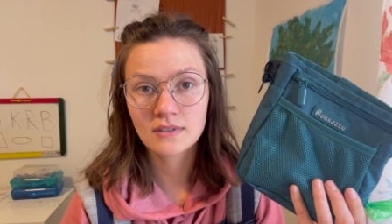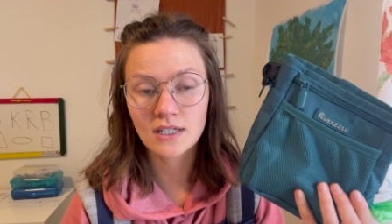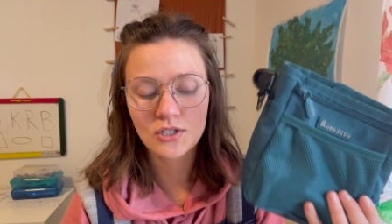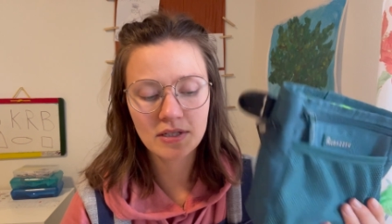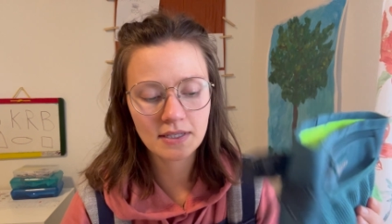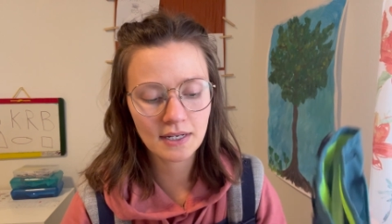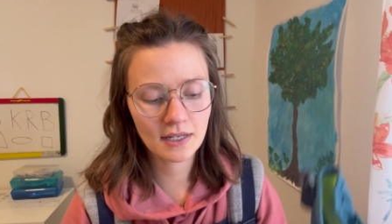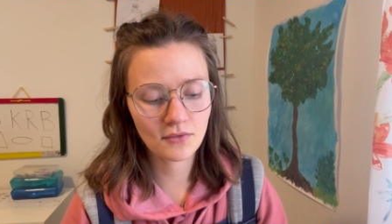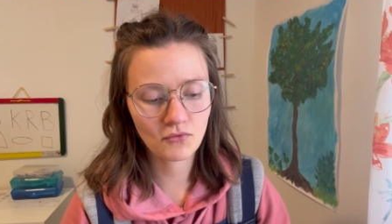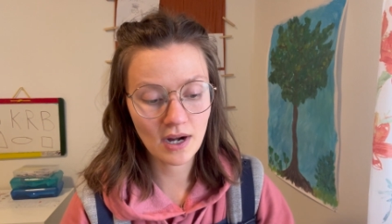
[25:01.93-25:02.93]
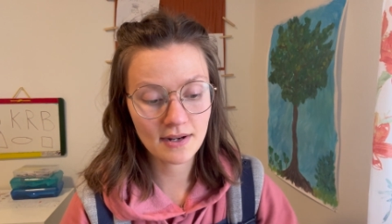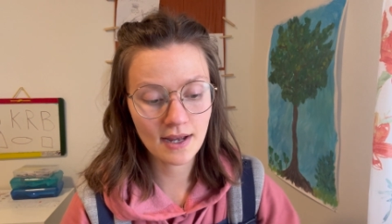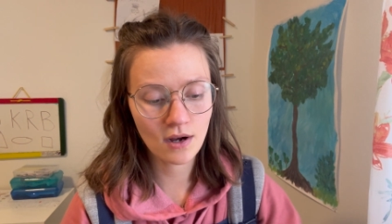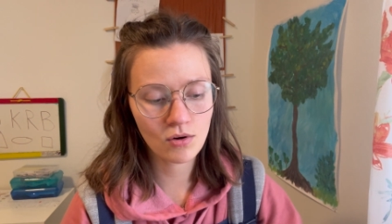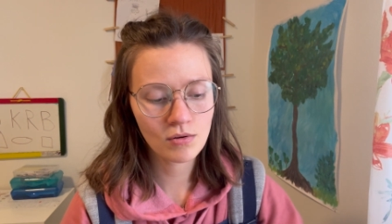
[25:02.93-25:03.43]
that she's getting right
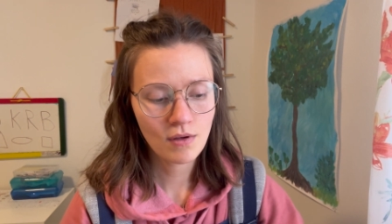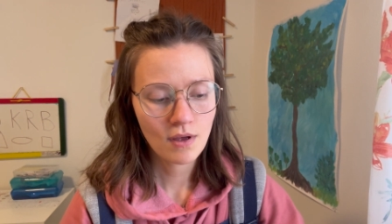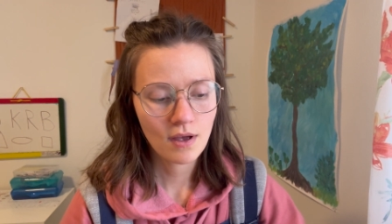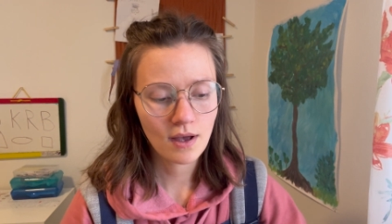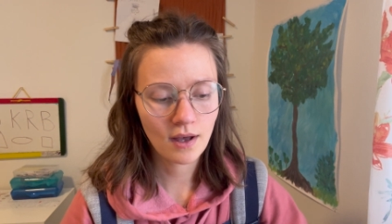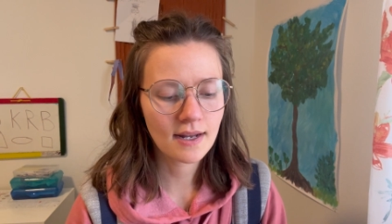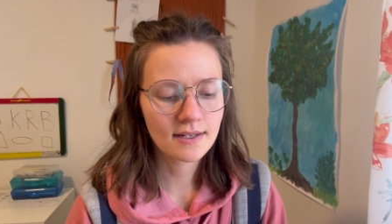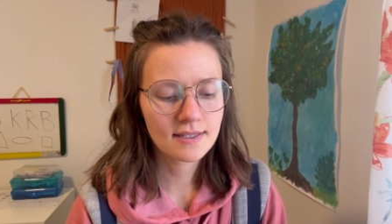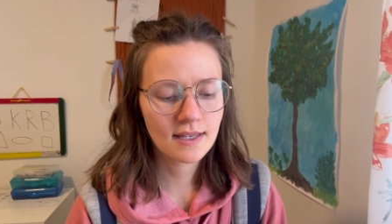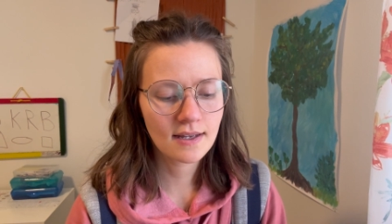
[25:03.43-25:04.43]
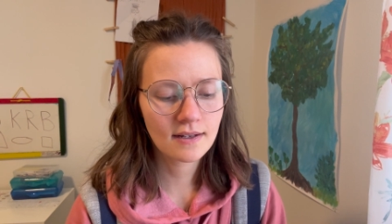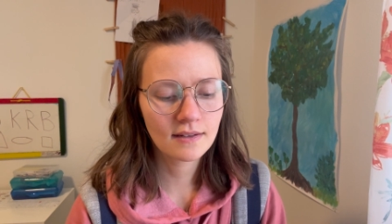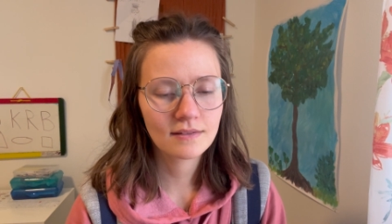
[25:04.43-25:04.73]
now Next thing,